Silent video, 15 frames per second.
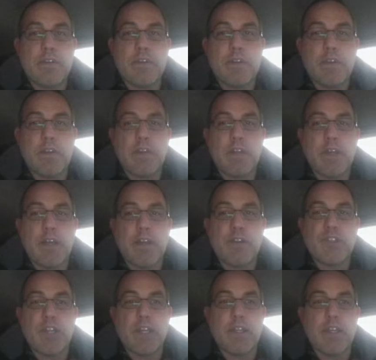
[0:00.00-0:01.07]
And I
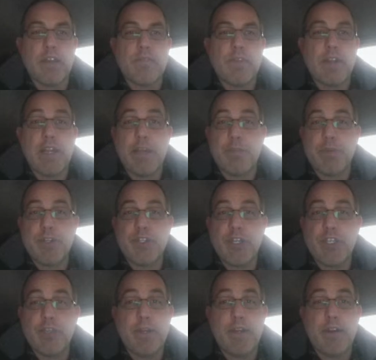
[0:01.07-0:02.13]
understand that. And I appreciate you
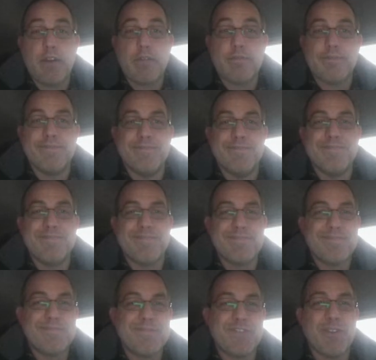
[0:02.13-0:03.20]
being here.
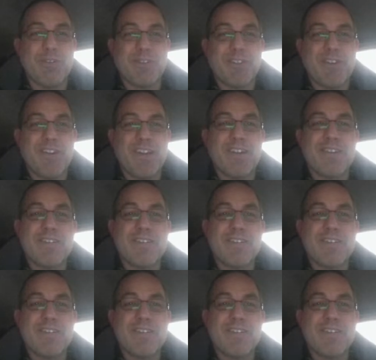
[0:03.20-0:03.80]
For those that are here.